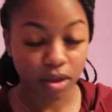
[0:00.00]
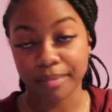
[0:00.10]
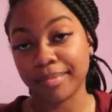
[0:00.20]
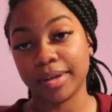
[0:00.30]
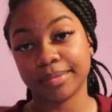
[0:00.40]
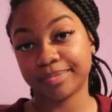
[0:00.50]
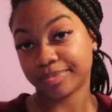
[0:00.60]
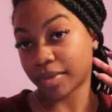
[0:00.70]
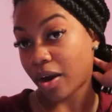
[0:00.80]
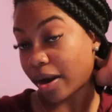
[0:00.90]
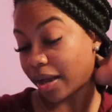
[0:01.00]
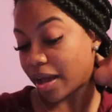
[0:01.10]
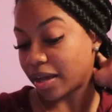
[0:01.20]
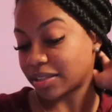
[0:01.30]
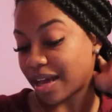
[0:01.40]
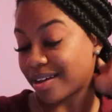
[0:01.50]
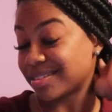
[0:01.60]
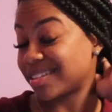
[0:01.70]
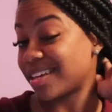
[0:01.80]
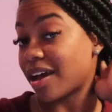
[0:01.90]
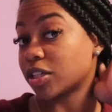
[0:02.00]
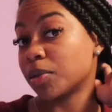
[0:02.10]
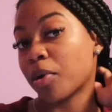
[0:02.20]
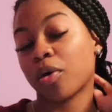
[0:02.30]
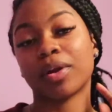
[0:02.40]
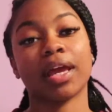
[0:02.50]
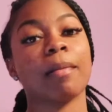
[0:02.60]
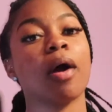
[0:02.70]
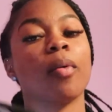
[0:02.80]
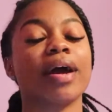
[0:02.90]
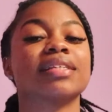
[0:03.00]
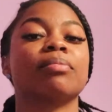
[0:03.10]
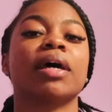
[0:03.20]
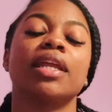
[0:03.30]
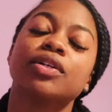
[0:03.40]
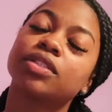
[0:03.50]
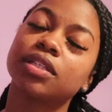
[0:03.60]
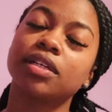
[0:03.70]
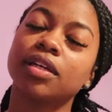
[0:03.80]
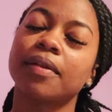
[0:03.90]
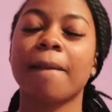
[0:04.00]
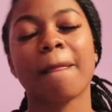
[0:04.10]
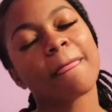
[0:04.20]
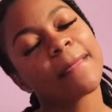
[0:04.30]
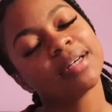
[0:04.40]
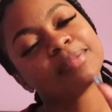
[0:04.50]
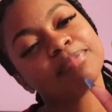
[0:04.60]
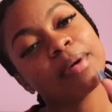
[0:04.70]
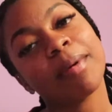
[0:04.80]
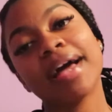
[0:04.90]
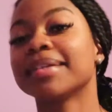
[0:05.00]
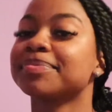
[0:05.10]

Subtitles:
But all right, guys, I'll see y'all tomorrow when I get my wax and my nails done. Bye bye.